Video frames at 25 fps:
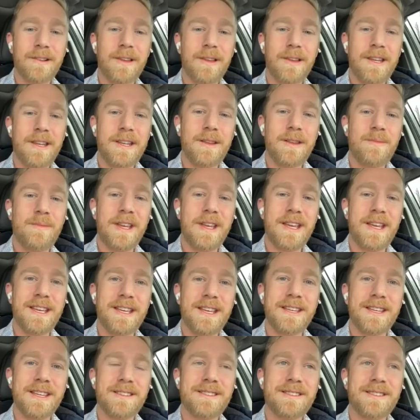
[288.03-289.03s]
lended me
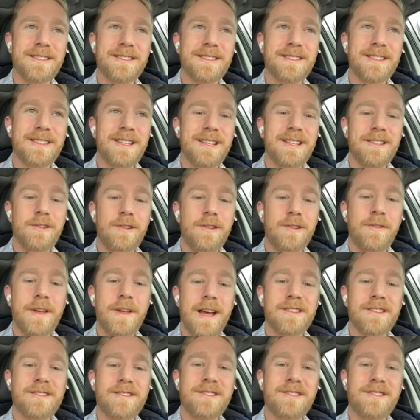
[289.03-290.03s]
his
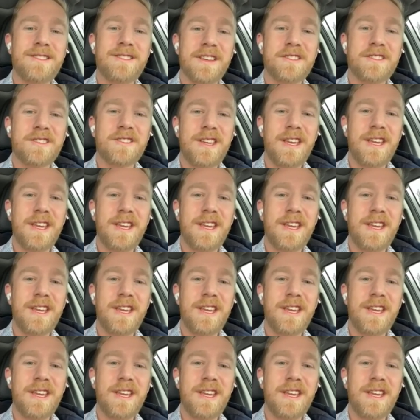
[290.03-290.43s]
2006